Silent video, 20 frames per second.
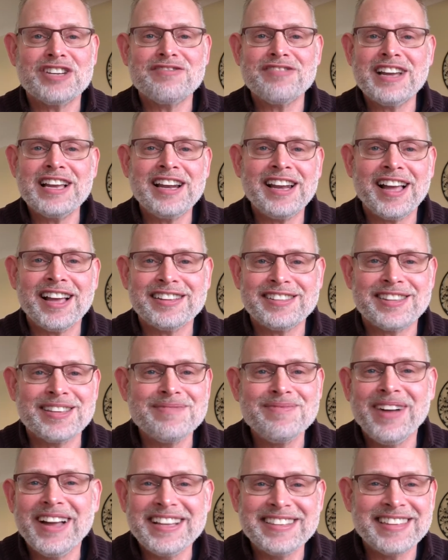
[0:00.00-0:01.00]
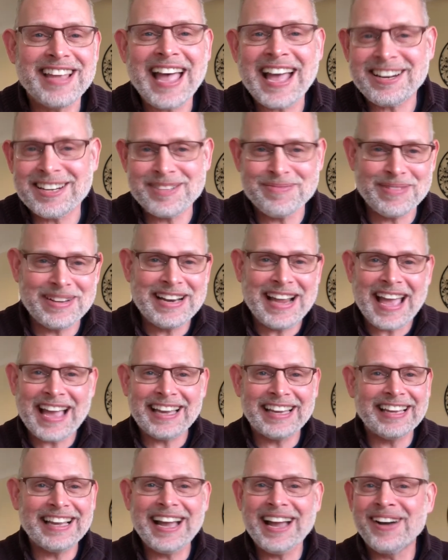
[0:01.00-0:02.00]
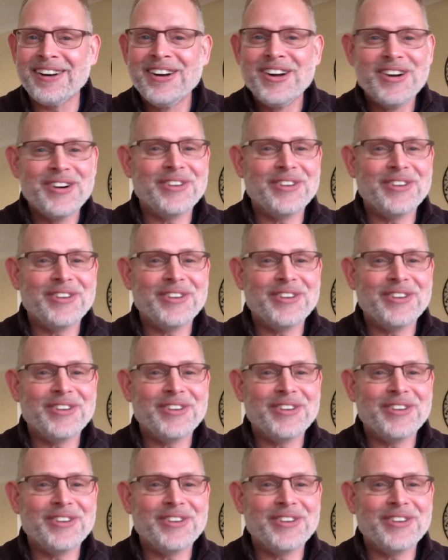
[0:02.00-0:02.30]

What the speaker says: realised that my dad had been hanging out